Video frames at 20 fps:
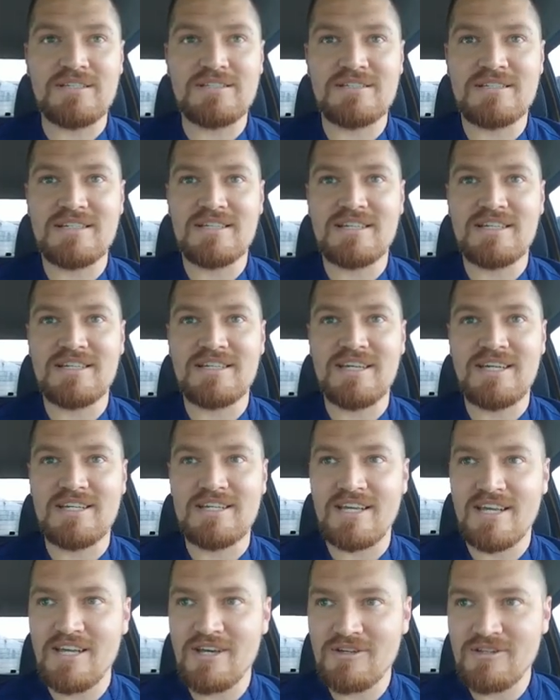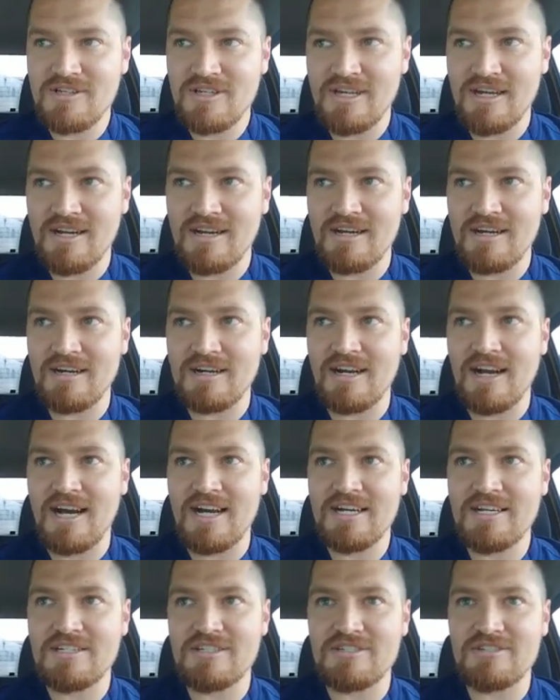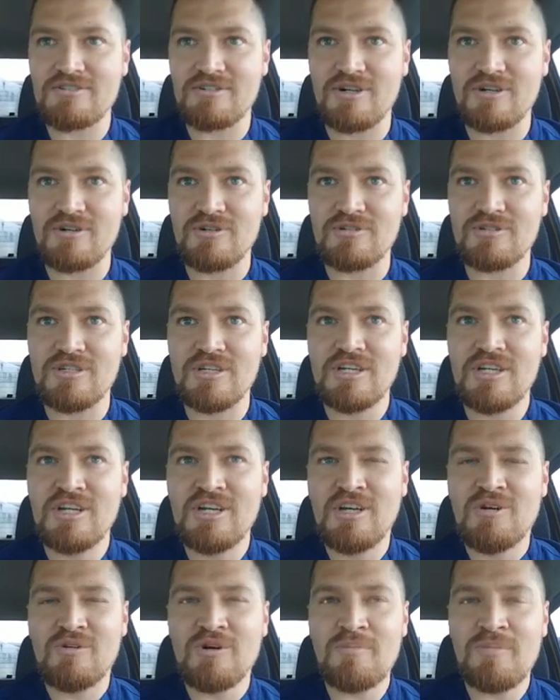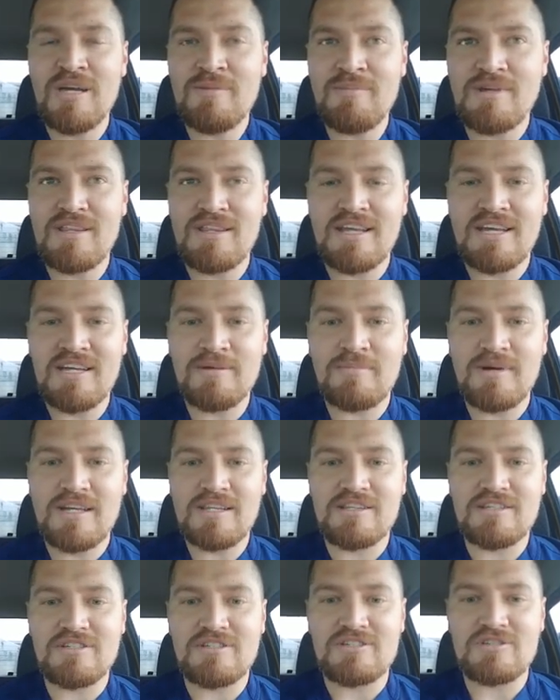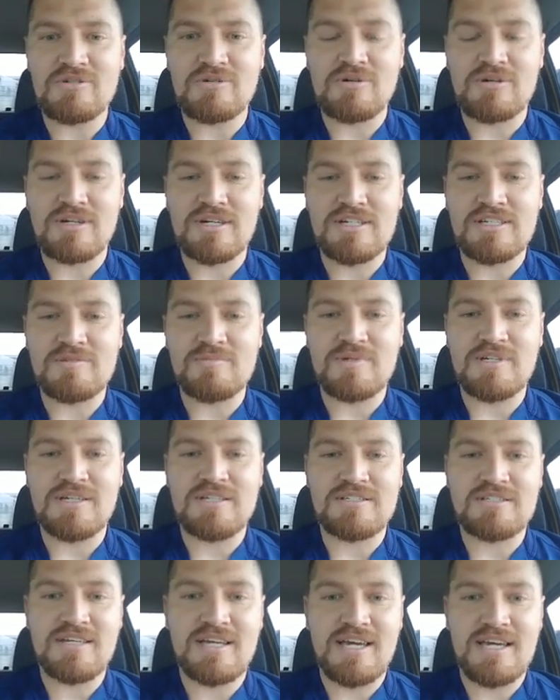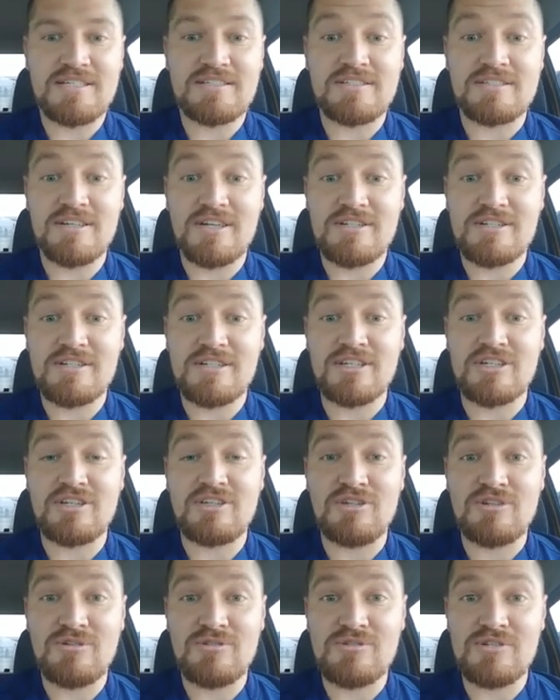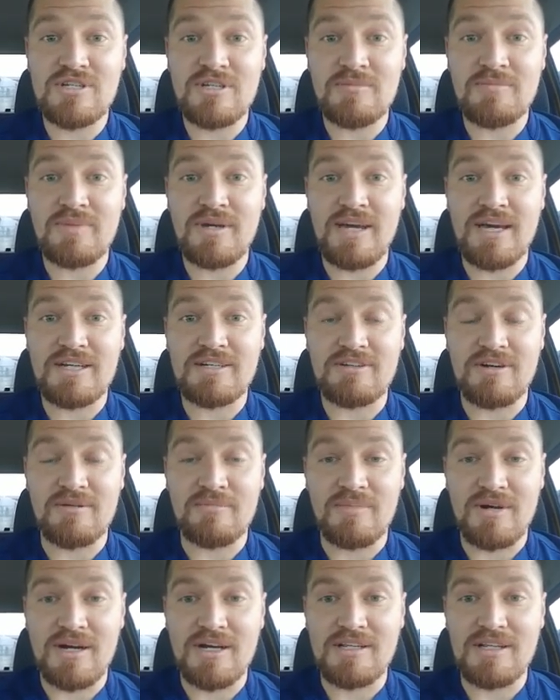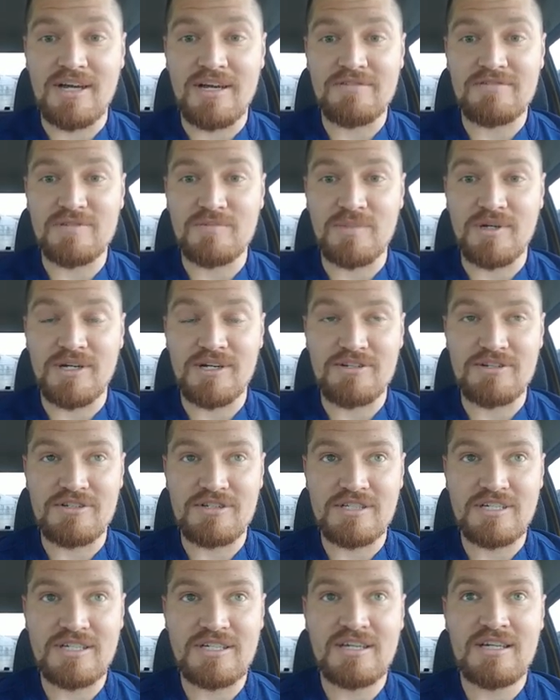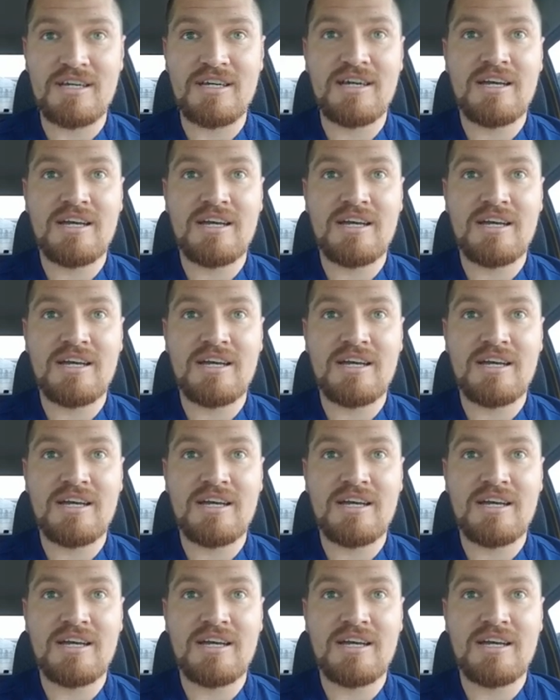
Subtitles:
You see, in healthcare, I struggled. What made me think about this story is because they had such a huge impact on my life spiritually.